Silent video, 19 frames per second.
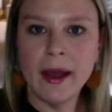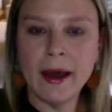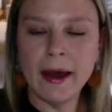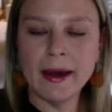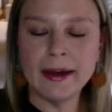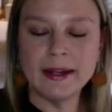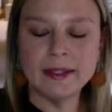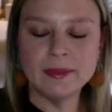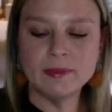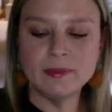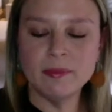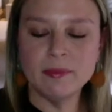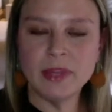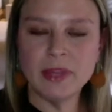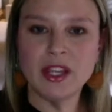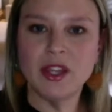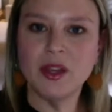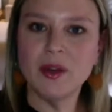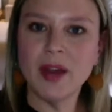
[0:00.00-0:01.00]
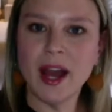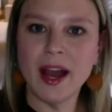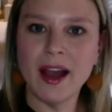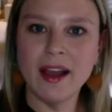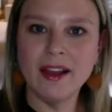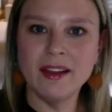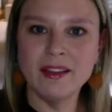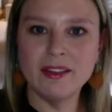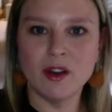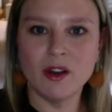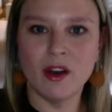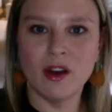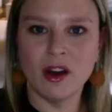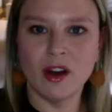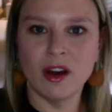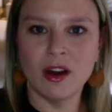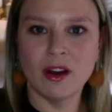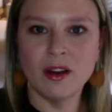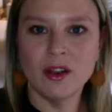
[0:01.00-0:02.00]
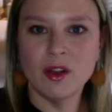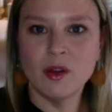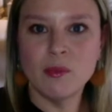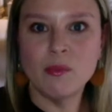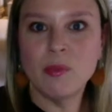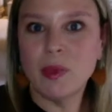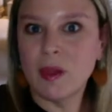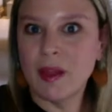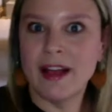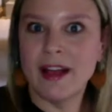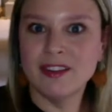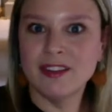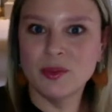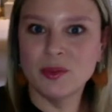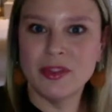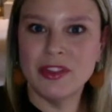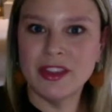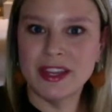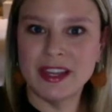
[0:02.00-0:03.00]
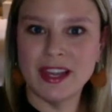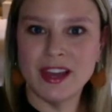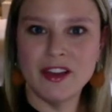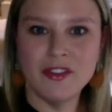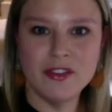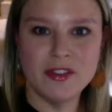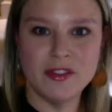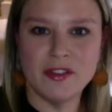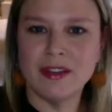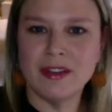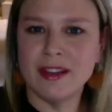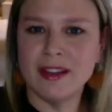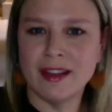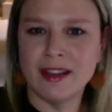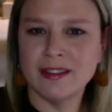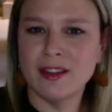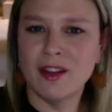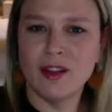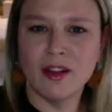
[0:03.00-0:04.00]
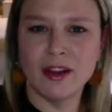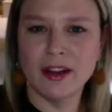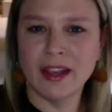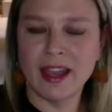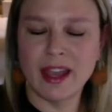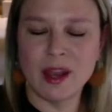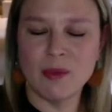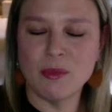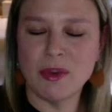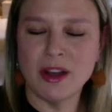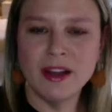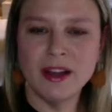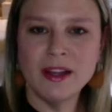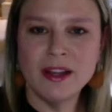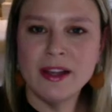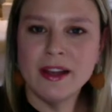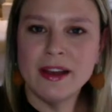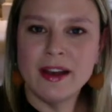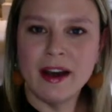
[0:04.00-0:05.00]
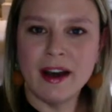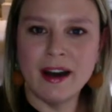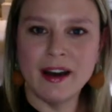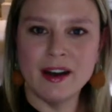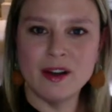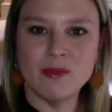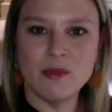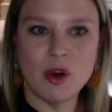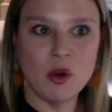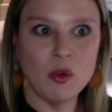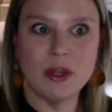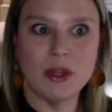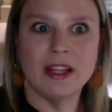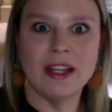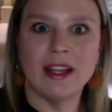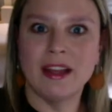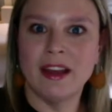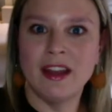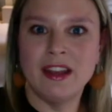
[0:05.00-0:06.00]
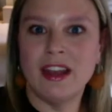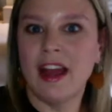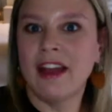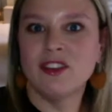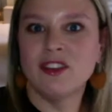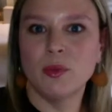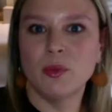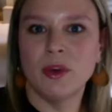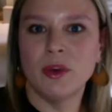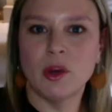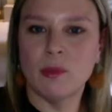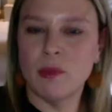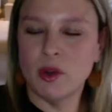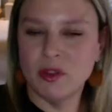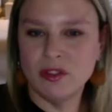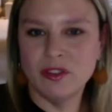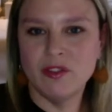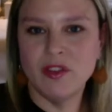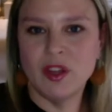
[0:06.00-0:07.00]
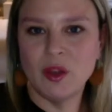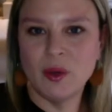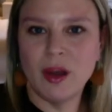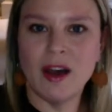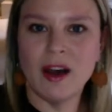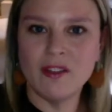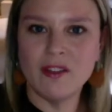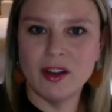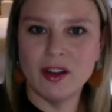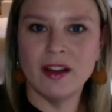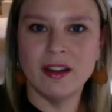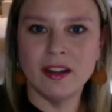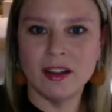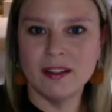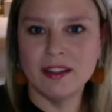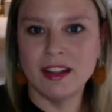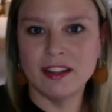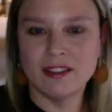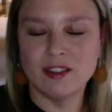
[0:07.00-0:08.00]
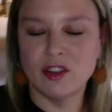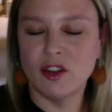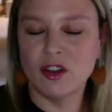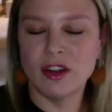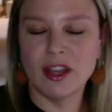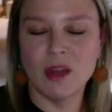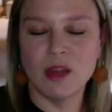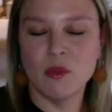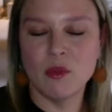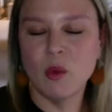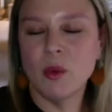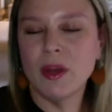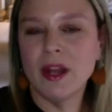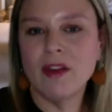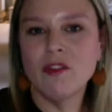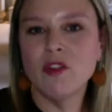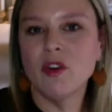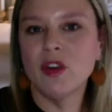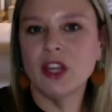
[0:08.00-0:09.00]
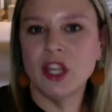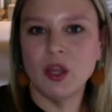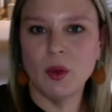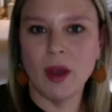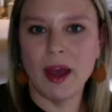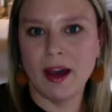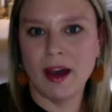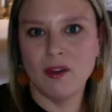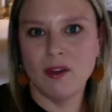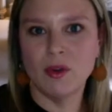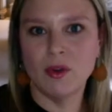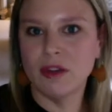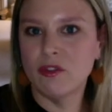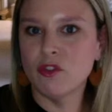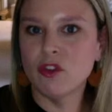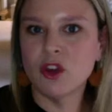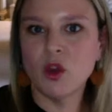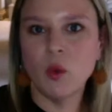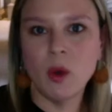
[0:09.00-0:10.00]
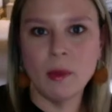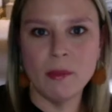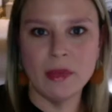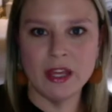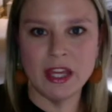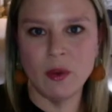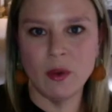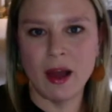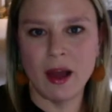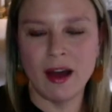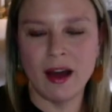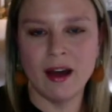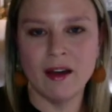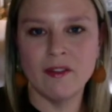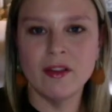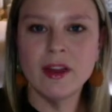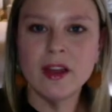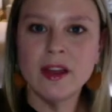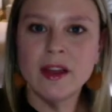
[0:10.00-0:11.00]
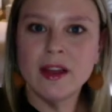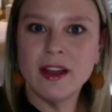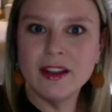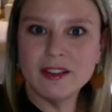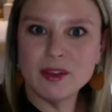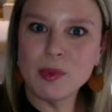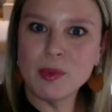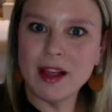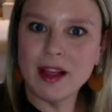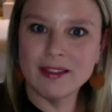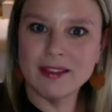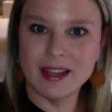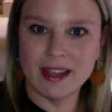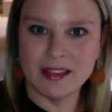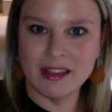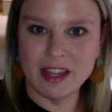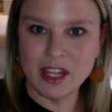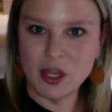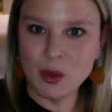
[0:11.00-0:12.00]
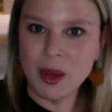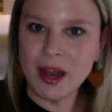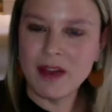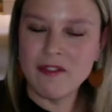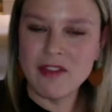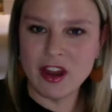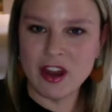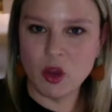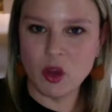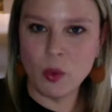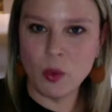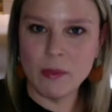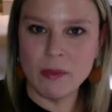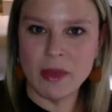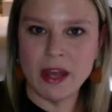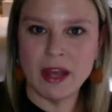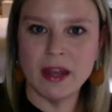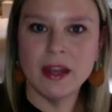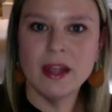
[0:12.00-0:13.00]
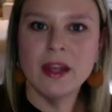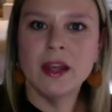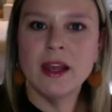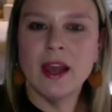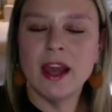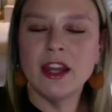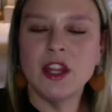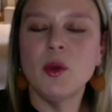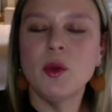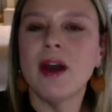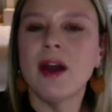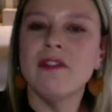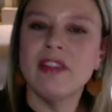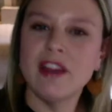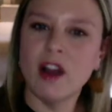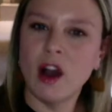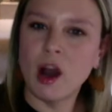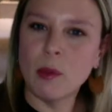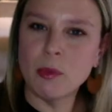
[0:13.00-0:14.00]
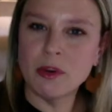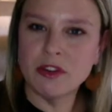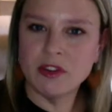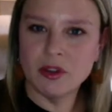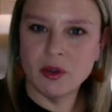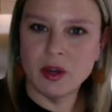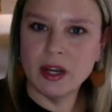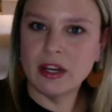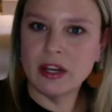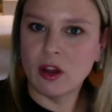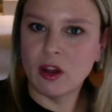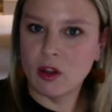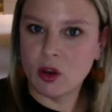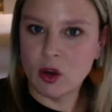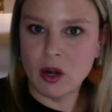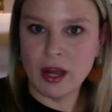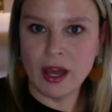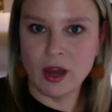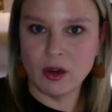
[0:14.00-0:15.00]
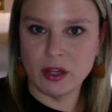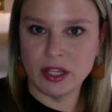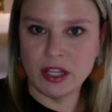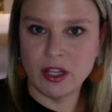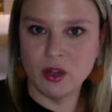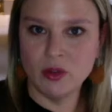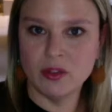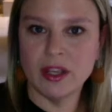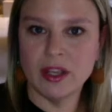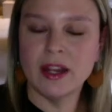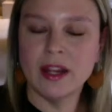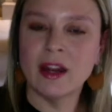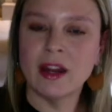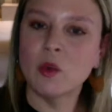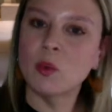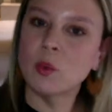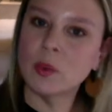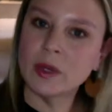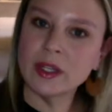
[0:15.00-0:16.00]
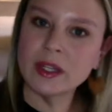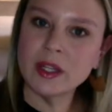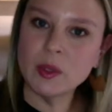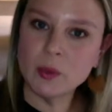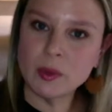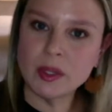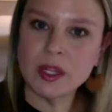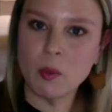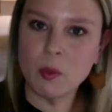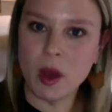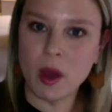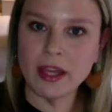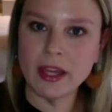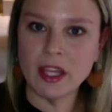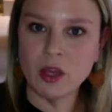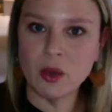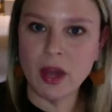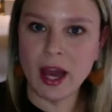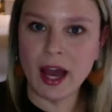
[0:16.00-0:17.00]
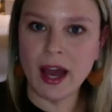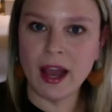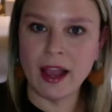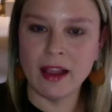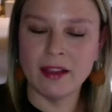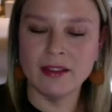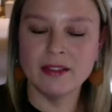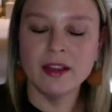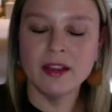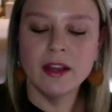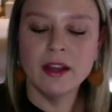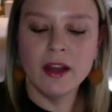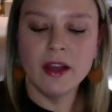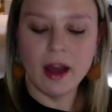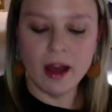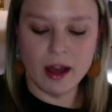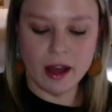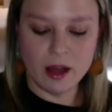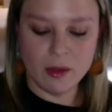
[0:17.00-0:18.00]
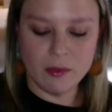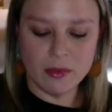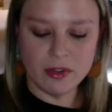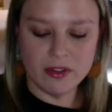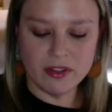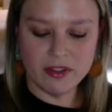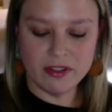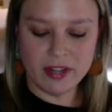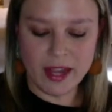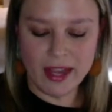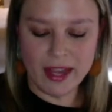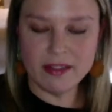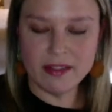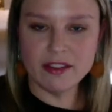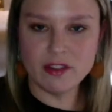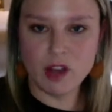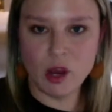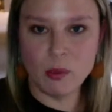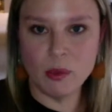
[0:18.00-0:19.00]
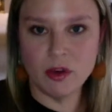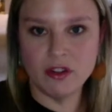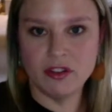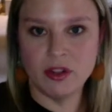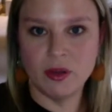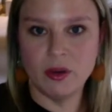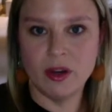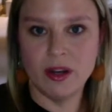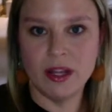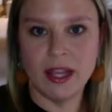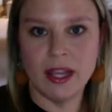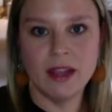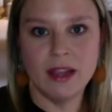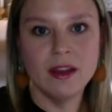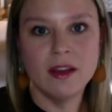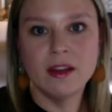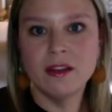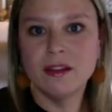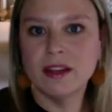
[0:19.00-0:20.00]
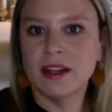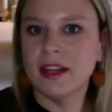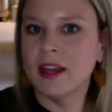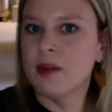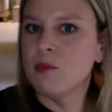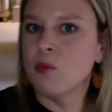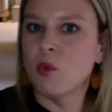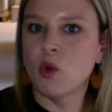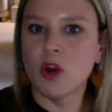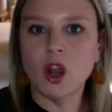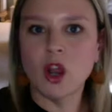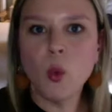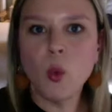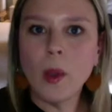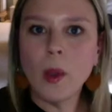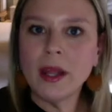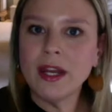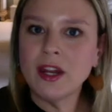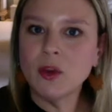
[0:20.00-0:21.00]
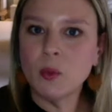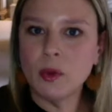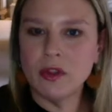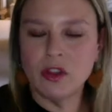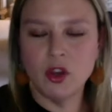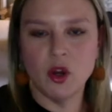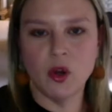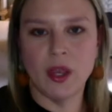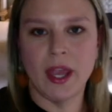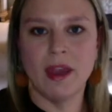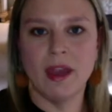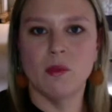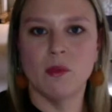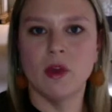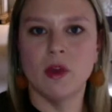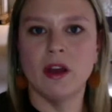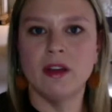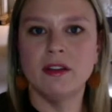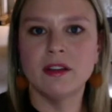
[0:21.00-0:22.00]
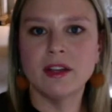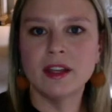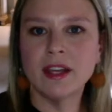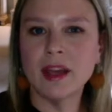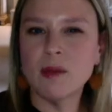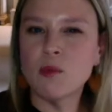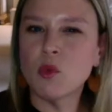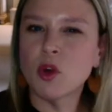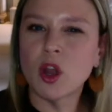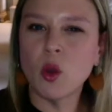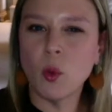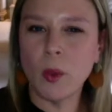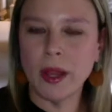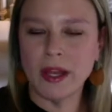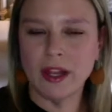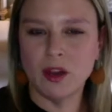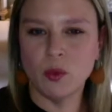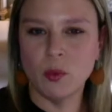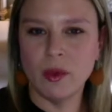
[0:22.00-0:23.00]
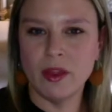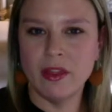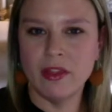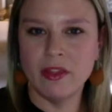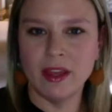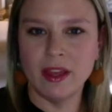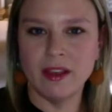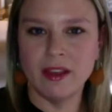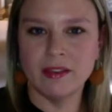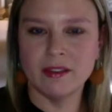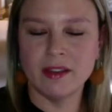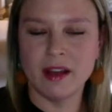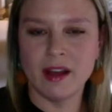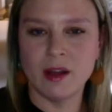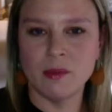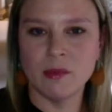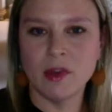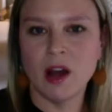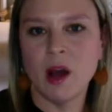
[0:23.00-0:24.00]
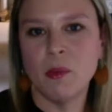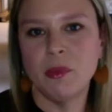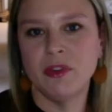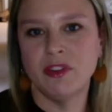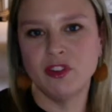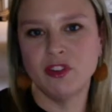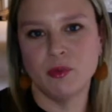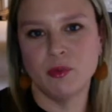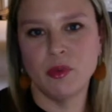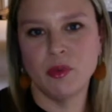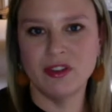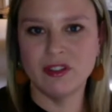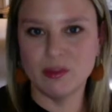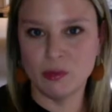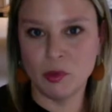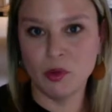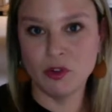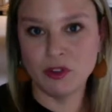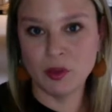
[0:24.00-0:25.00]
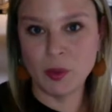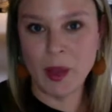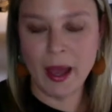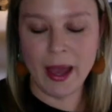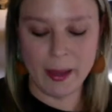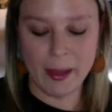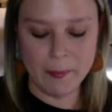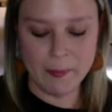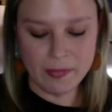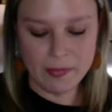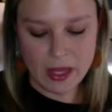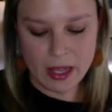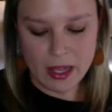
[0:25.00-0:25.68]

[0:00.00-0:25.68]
But you guys are blessed with the gift of a DSLR camera, a nice one, or most of you have a DSLR camera. Whatever you have, whatever equipment you have, it's a blessing that you have that equipment and you have the opportunity to learn how to use it. And I really, really want you guys to take this opportunity to get more acquainted with your camera, to get more acquainted with these composition principles, okay?